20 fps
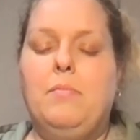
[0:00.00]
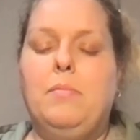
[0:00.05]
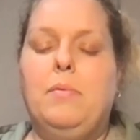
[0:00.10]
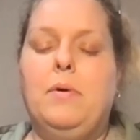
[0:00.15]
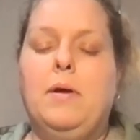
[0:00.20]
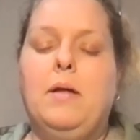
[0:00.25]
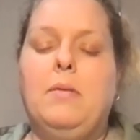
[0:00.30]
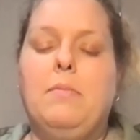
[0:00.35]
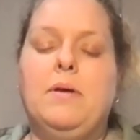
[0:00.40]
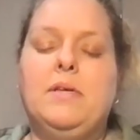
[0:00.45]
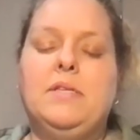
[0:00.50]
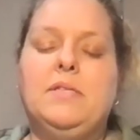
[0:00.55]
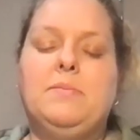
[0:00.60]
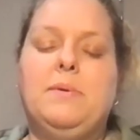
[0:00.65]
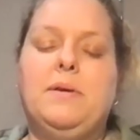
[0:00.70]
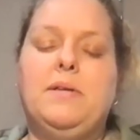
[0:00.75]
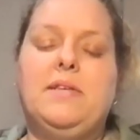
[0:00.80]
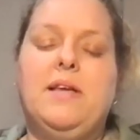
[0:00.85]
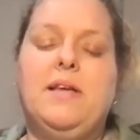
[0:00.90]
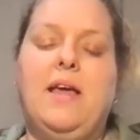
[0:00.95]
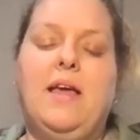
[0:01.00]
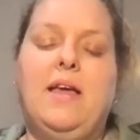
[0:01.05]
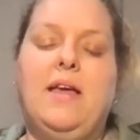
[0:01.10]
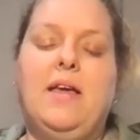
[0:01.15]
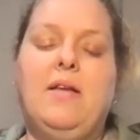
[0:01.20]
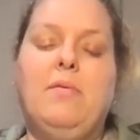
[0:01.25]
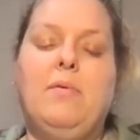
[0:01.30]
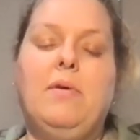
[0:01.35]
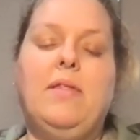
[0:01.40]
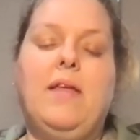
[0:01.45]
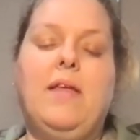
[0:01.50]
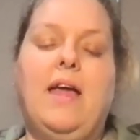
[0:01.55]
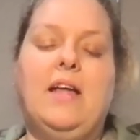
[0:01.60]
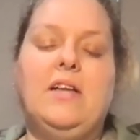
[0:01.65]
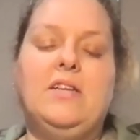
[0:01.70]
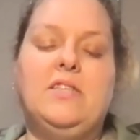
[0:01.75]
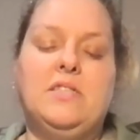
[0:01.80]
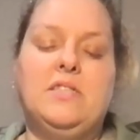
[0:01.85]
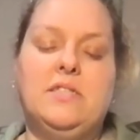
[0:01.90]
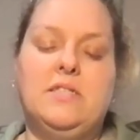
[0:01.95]
but it must be taken with
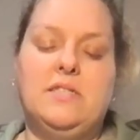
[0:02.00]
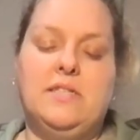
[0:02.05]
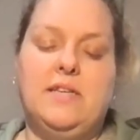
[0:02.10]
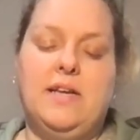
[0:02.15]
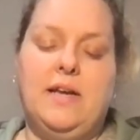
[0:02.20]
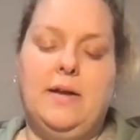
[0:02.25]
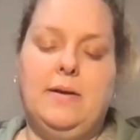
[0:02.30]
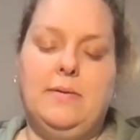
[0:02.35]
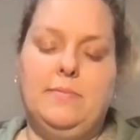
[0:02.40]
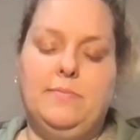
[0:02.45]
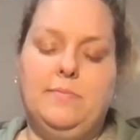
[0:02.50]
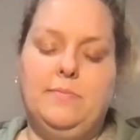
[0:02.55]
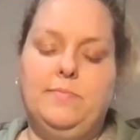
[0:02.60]
agency.